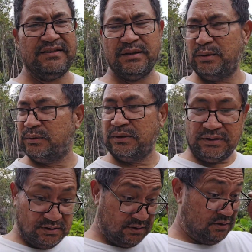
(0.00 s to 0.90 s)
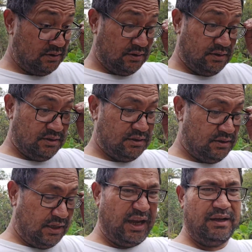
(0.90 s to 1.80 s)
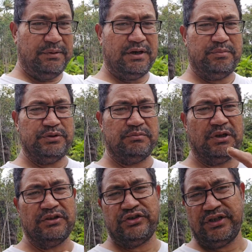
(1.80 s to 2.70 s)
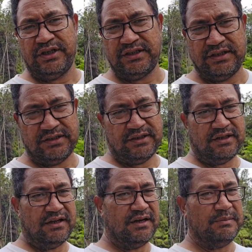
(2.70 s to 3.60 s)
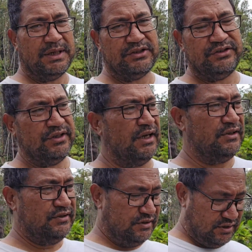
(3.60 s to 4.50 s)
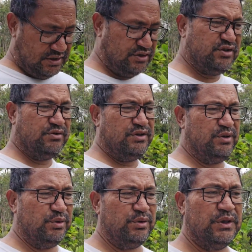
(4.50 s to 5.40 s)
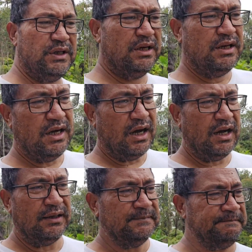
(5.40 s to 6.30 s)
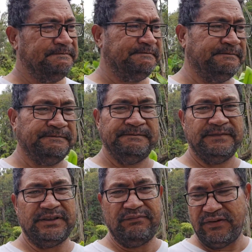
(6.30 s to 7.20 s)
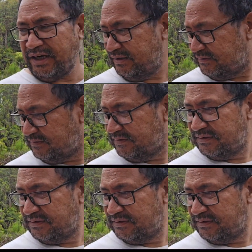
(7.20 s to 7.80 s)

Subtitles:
So, yeah, I'm gonna put mulch on it, and then I'll come back to you guys, and I can show you the final